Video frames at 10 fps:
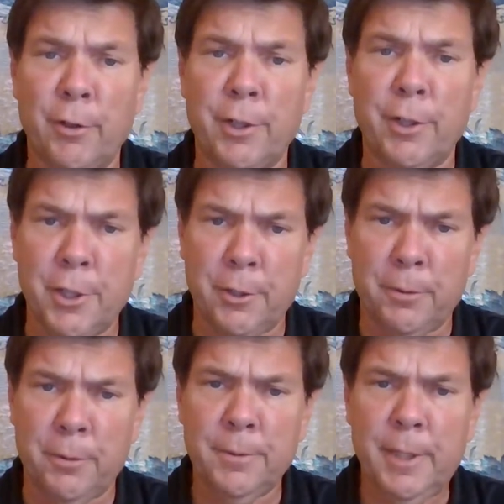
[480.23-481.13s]
on its
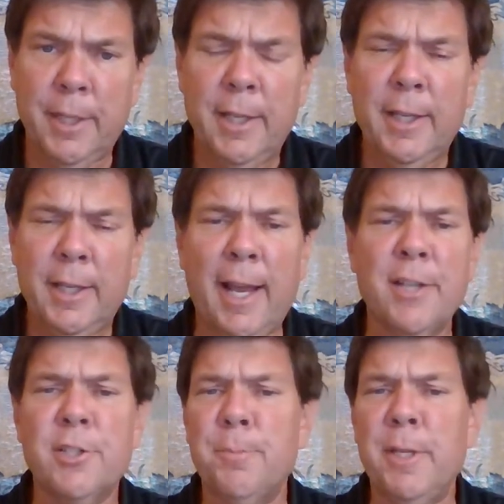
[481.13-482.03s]
own. It
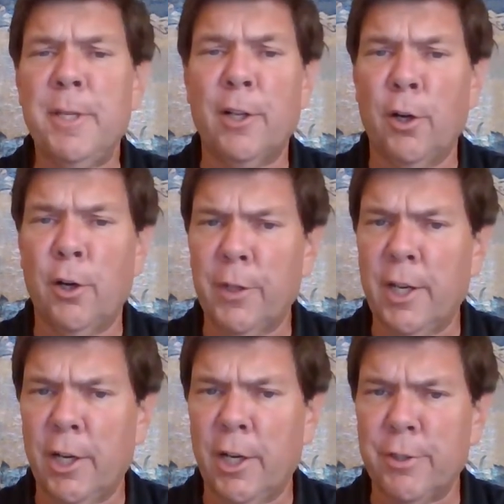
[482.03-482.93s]
has to be that all the
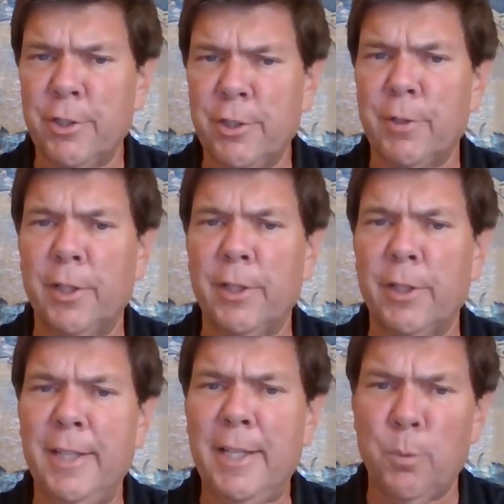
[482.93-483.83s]
countries really
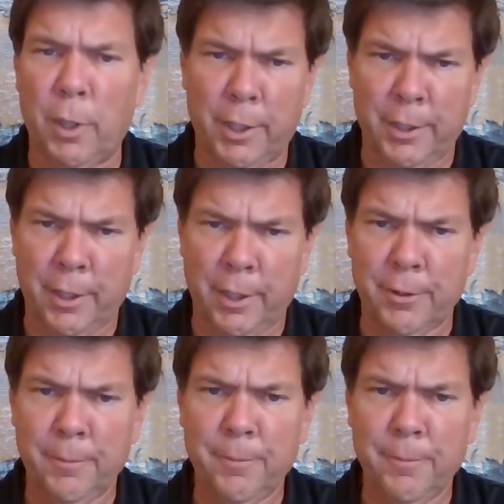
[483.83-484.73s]
need one
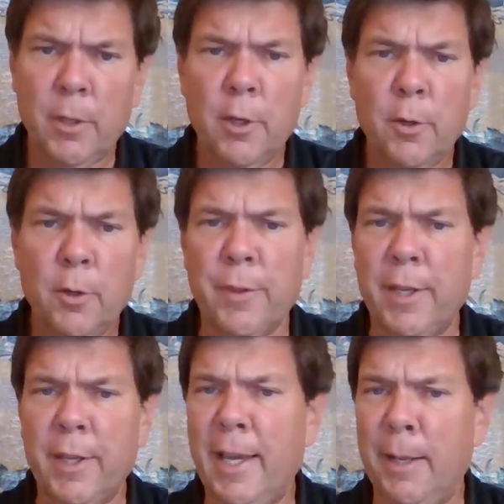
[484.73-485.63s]
another or
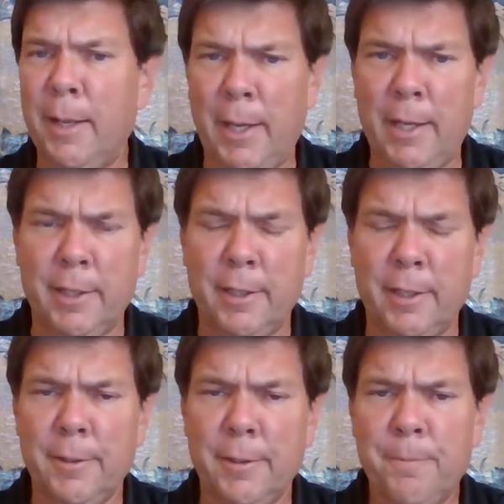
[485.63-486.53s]
they can't make it.
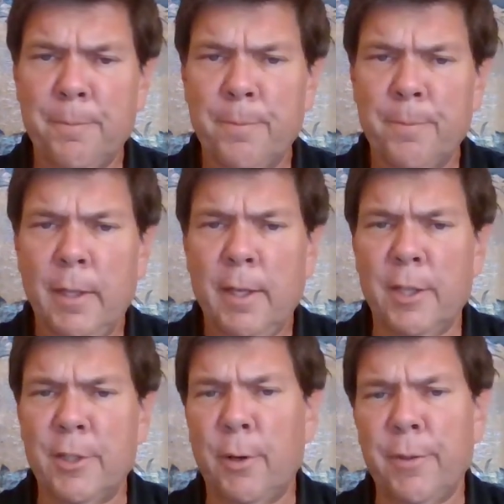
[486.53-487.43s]

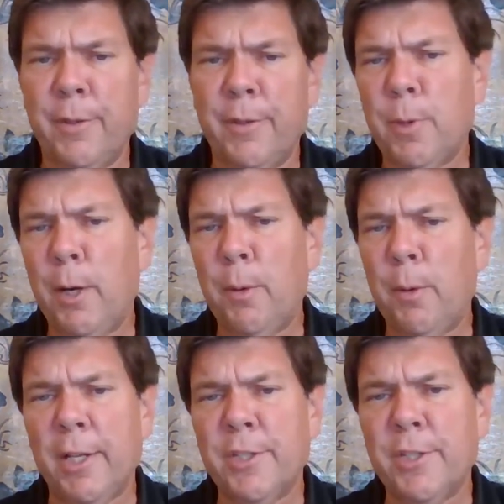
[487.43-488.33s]
And so, in this way,
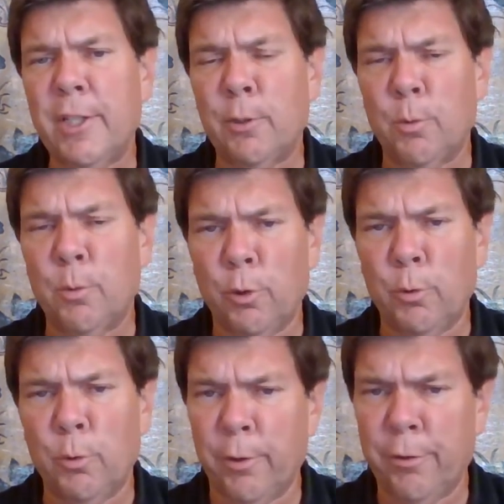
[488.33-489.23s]
what I see in
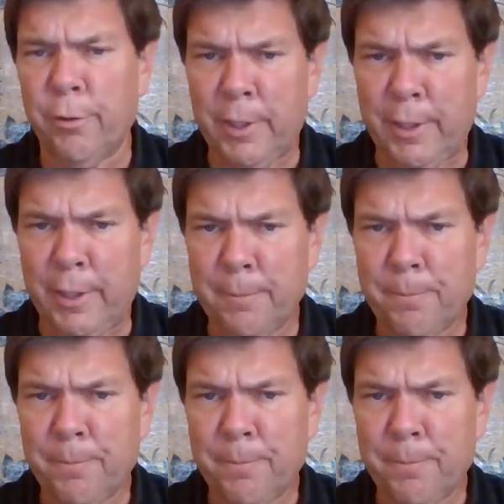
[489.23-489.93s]
World War III,